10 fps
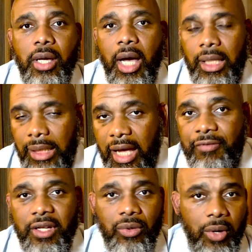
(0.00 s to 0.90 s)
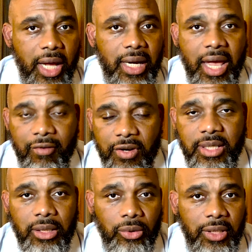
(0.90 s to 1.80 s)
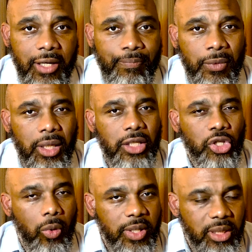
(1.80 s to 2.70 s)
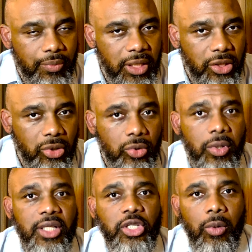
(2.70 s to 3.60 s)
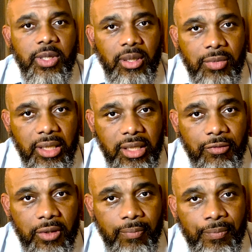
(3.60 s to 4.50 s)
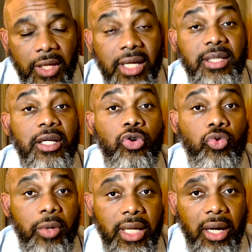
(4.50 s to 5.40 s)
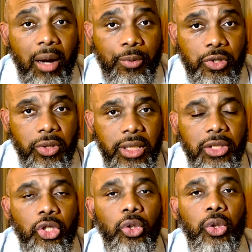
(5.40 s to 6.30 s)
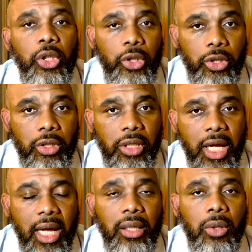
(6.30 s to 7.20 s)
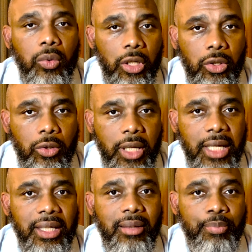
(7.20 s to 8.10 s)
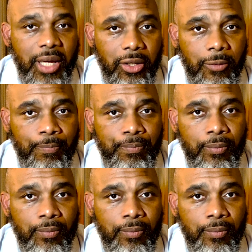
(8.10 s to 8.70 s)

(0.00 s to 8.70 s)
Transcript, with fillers: uh, left and right every single day. It's always something new. It's always something different. It is a great opportunity to learn and grow and get better